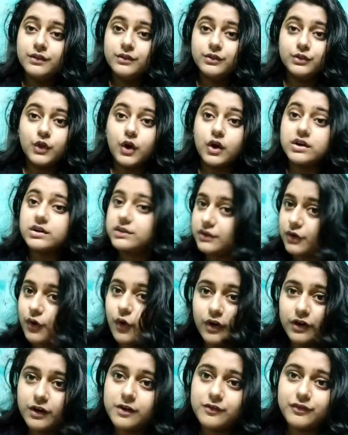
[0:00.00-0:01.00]
not
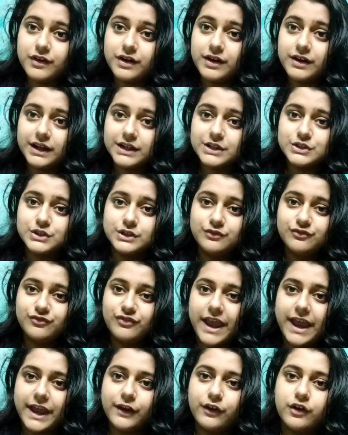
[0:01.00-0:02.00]
all of us are actually
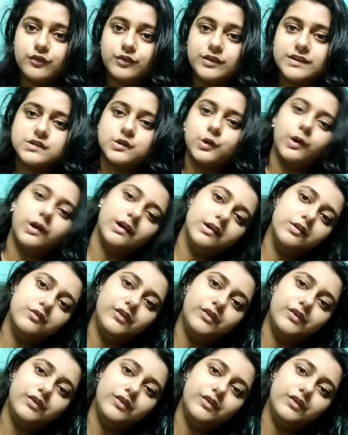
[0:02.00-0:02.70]
fan of historical